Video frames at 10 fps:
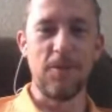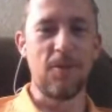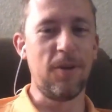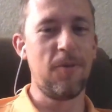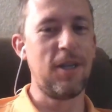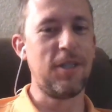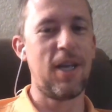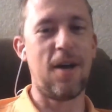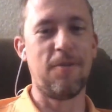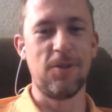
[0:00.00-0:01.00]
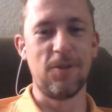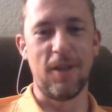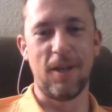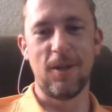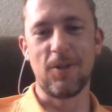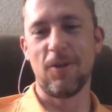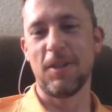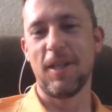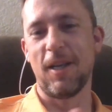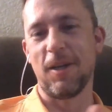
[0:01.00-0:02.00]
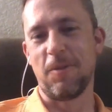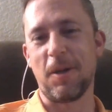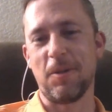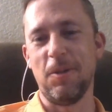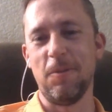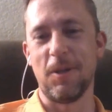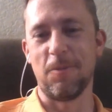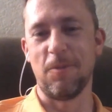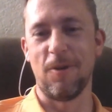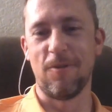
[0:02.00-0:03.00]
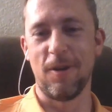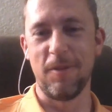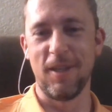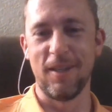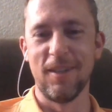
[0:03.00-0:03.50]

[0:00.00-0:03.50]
only watched half of Zoolander, so I can't expect too much more from you.